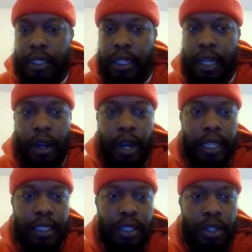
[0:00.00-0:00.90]
All
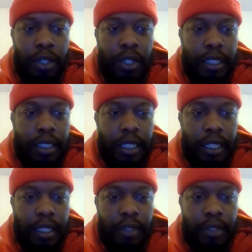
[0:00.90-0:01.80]
right, so let's
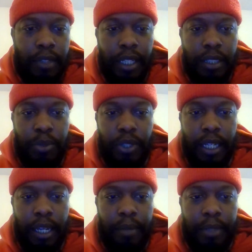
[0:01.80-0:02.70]
see. We got some more
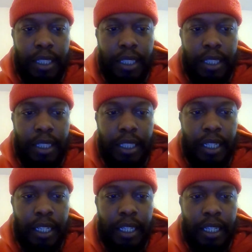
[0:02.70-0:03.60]
comments here.
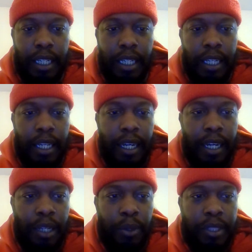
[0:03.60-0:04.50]
Lord
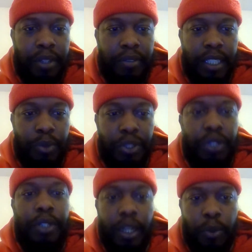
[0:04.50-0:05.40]
Smith said we're doing it at
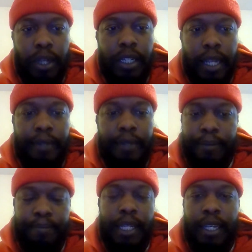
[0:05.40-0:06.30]
work now. Yep,
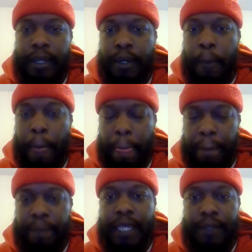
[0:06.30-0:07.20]

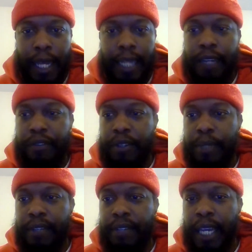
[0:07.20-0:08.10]
I definitely believe
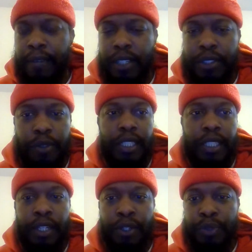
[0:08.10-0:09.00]
that. I've talked to a few
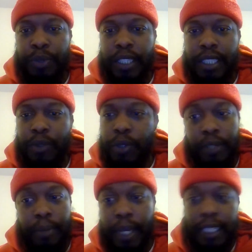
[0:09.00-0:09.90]
CEOs where they say, "Well,
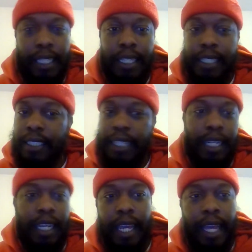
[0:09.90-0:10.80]
the main thing is
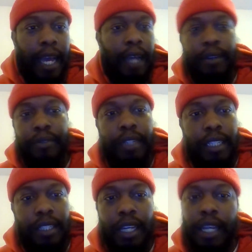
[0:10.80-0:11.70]
getting AI. If we
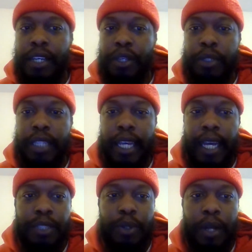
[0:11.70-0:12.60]
can use
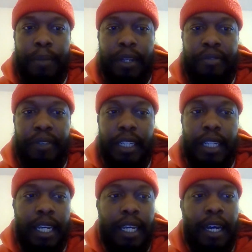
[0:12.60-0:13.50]
AI to our benefit,
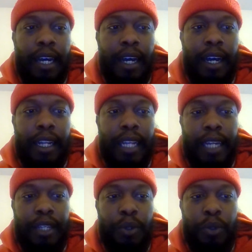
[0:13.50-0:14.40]
a
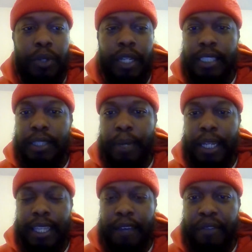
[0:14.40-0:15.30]
lot of you niggas are about
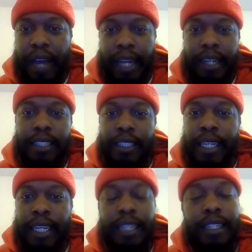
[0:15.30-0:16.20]
to get fired."
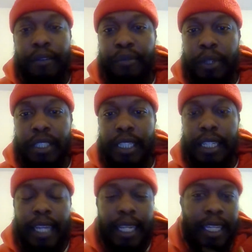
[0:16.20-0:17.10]
And
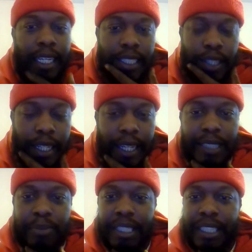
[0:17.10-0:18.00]
unfortunately, I think I saw the
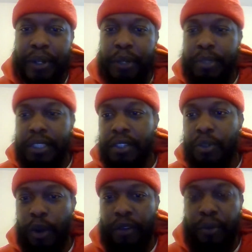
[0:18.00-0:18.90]
estimates: 30% of the
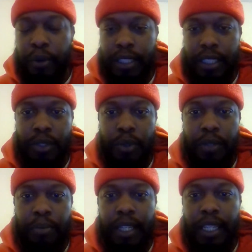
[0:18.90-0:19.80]
workforce is going
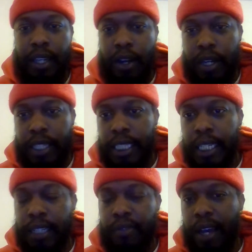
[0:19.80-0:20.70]
to be gone in the
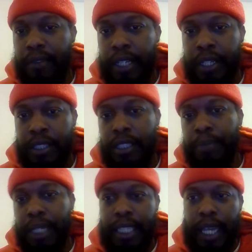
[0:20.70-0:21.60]
next 5 years
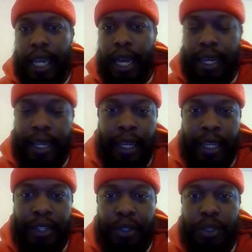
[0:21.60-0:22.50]
because AI
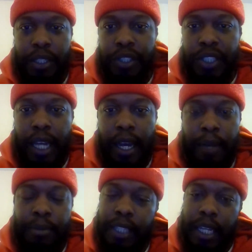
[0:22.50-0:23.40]
can do certain
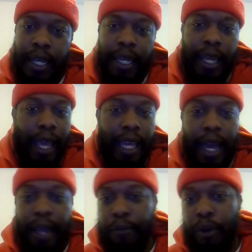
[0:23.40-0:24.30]
jobs.
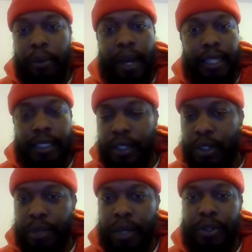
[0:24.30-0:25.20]
AI and robots, they're going
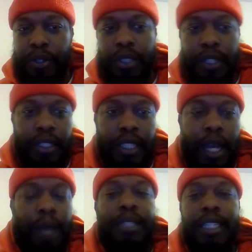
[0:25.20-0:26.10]
to be able to do certain
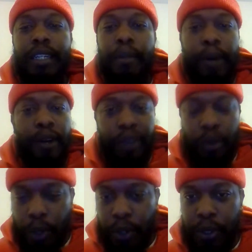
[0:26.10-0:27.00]
jobs. And in a perfect
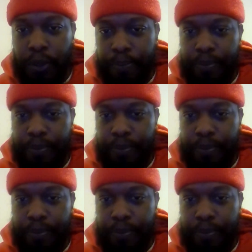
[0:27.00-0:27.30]
world,